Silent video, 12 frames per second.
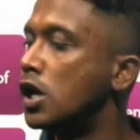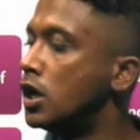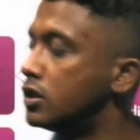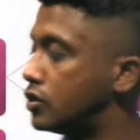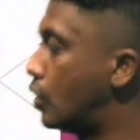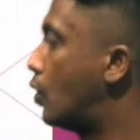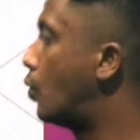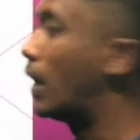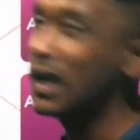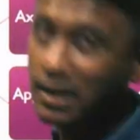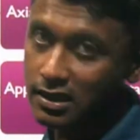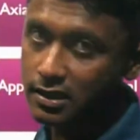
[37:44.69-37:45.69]
So
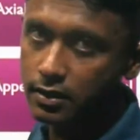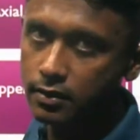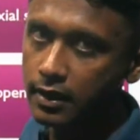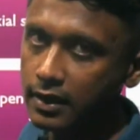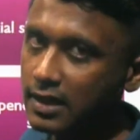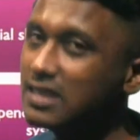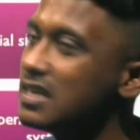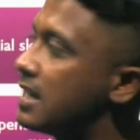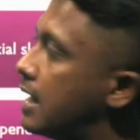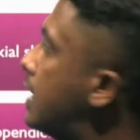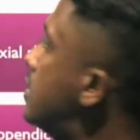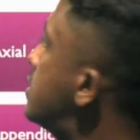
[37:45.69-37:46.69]
why the reason
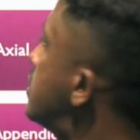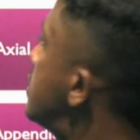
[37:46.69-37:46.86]
is